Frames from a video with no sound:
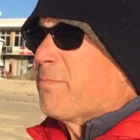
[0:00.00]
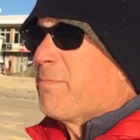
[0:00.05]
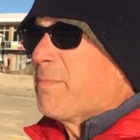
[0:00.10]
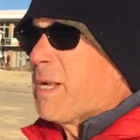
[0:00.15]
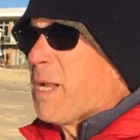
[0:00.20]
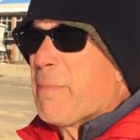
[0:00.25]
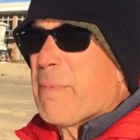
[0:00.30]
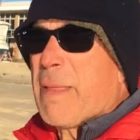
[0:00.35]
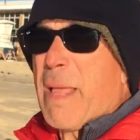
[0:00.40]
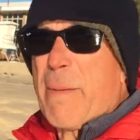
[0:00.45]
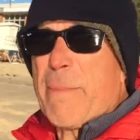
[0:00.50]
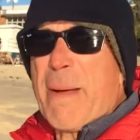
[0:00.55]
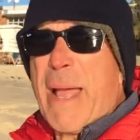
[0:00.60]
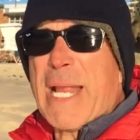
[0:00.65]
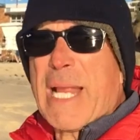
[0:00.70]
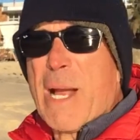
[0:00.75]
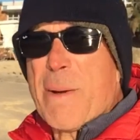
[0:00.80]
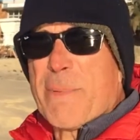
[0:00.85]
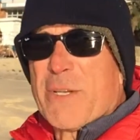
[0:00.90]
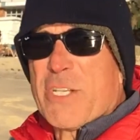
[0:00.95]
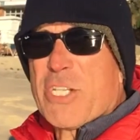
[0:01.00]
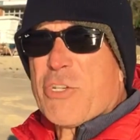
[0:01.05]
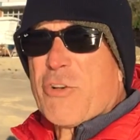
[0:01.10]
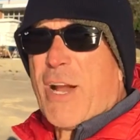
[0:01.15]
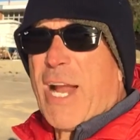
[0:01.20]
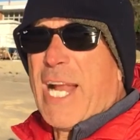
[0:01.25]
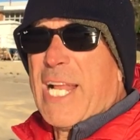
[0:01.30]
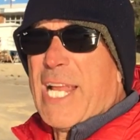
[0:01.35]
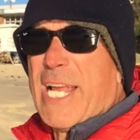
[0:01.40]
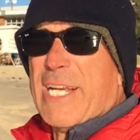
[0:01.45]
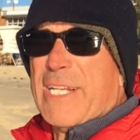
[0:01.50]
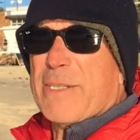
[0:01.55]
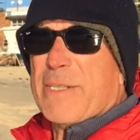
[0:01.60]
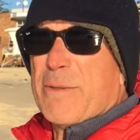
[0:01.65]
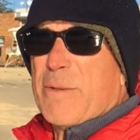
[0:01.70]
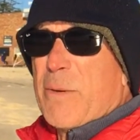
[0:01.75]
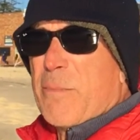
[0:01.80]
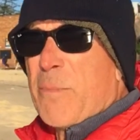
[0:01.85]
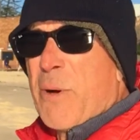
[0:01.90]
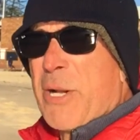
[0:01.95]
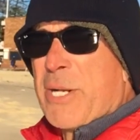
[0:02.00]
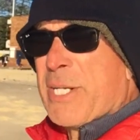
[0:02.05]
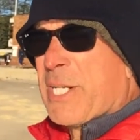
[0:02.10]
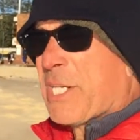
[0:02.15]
that make up Australia, modern